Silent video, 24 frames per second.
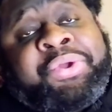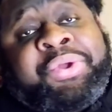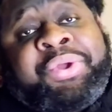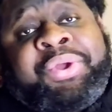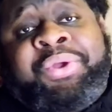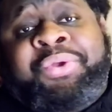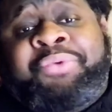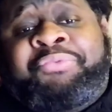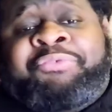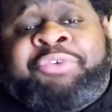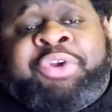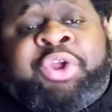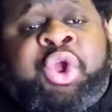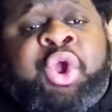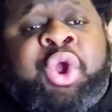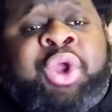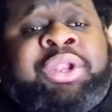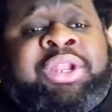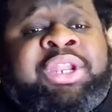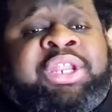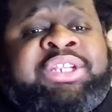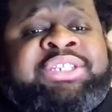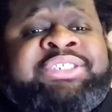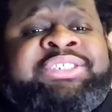
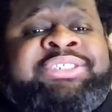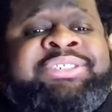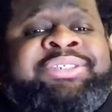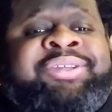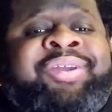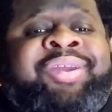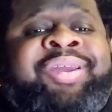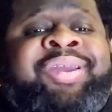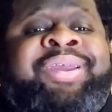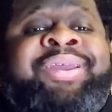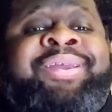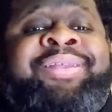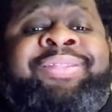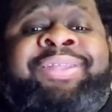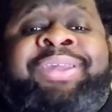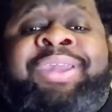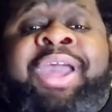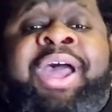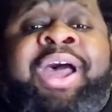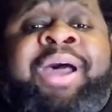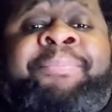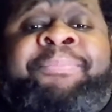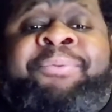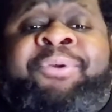Regardless, the
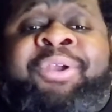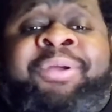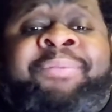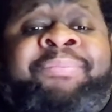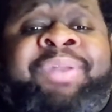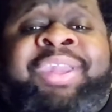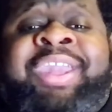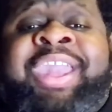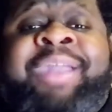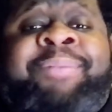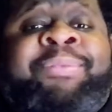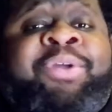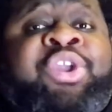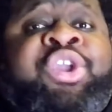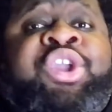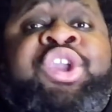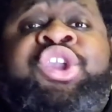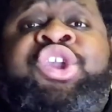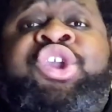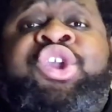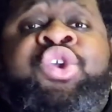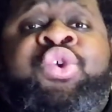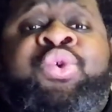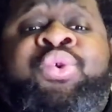opera became a
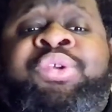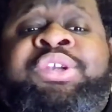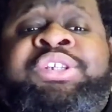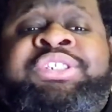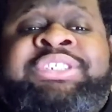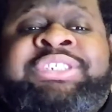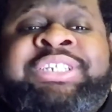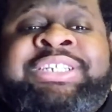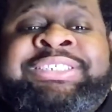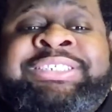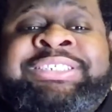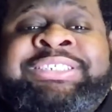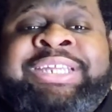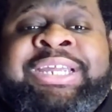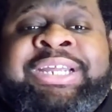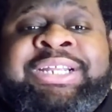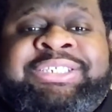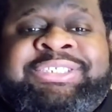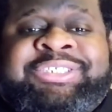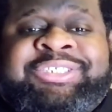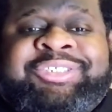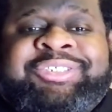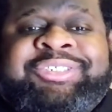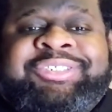huge
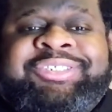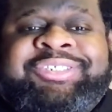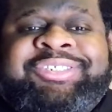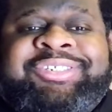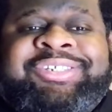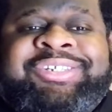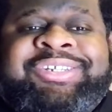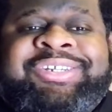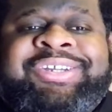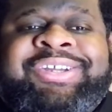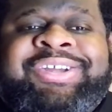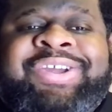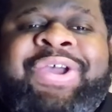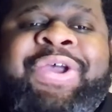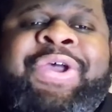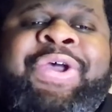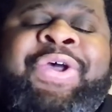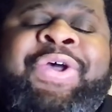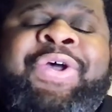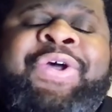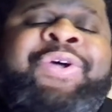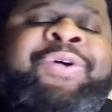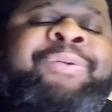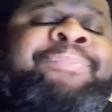success.
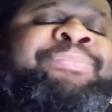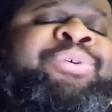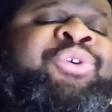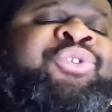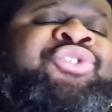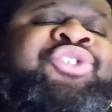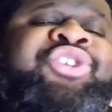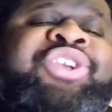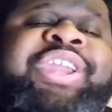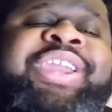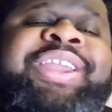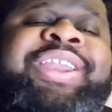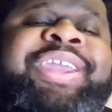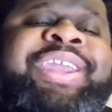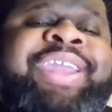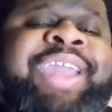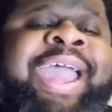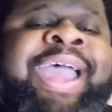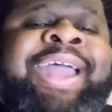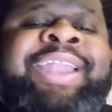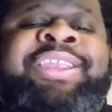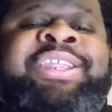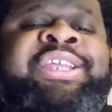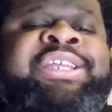Puccini
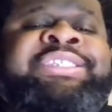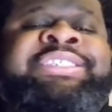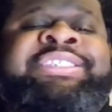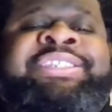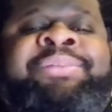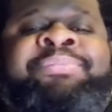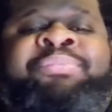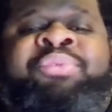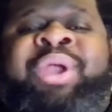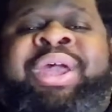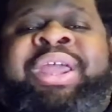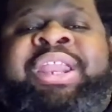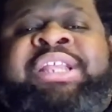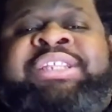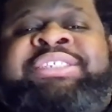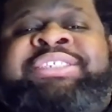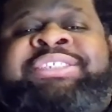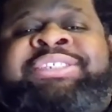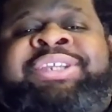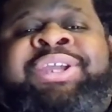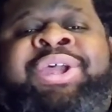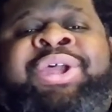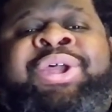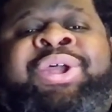and his librettist,
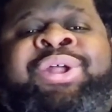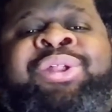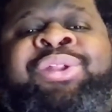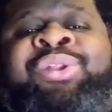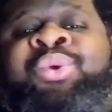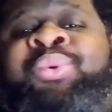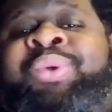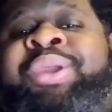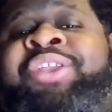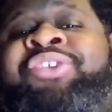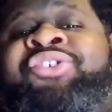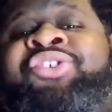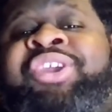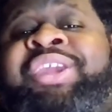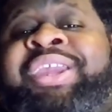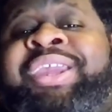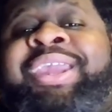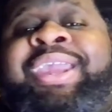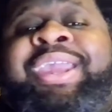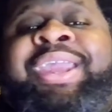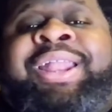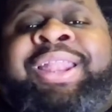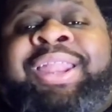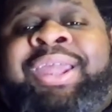Luigi
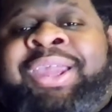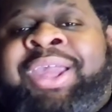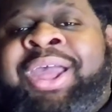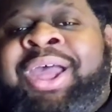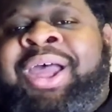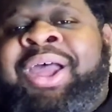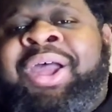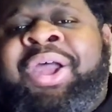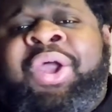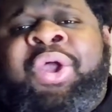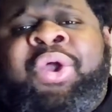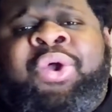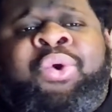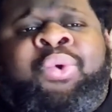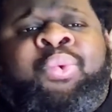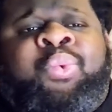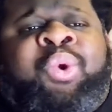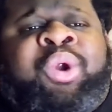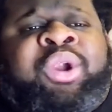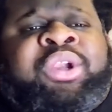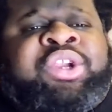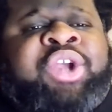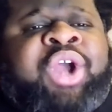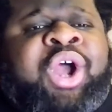Illica,
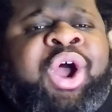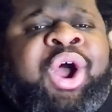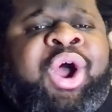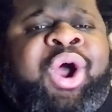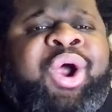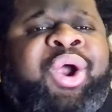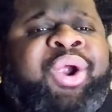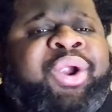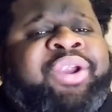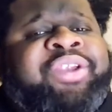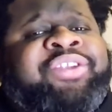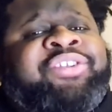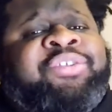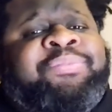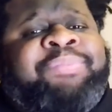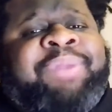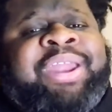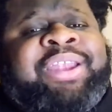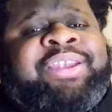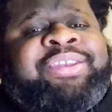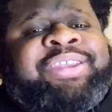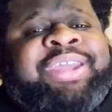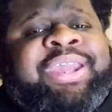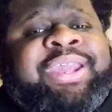worked hard to
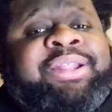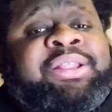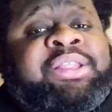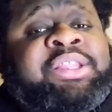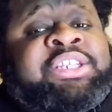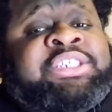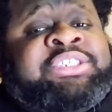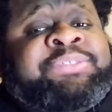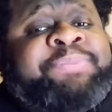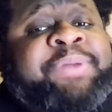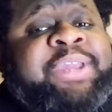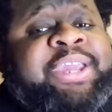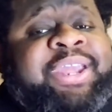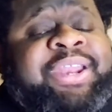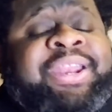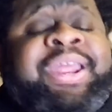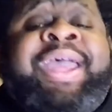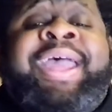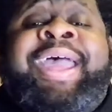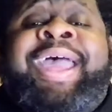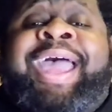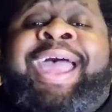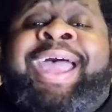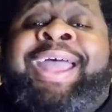maintain the speed
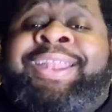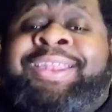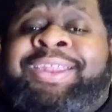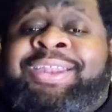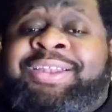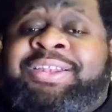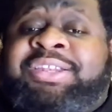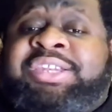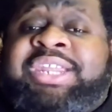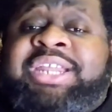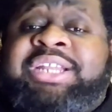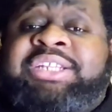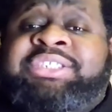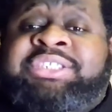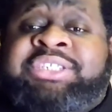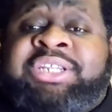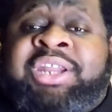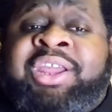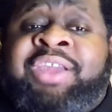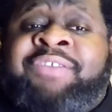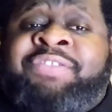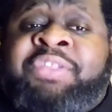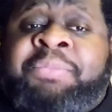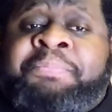and intensity
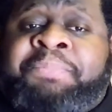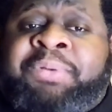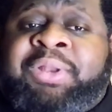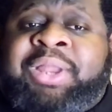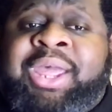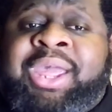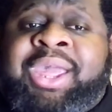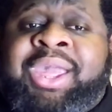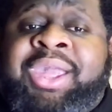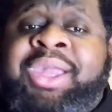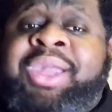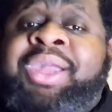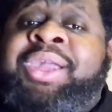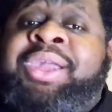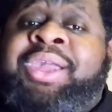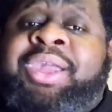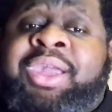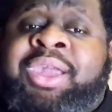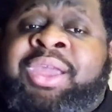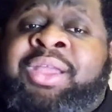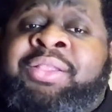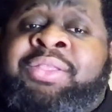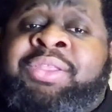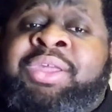of the play
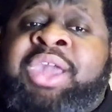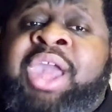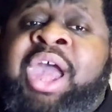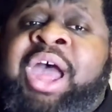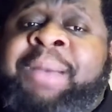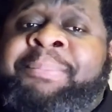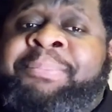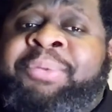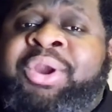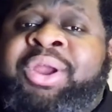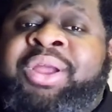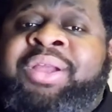in the opera.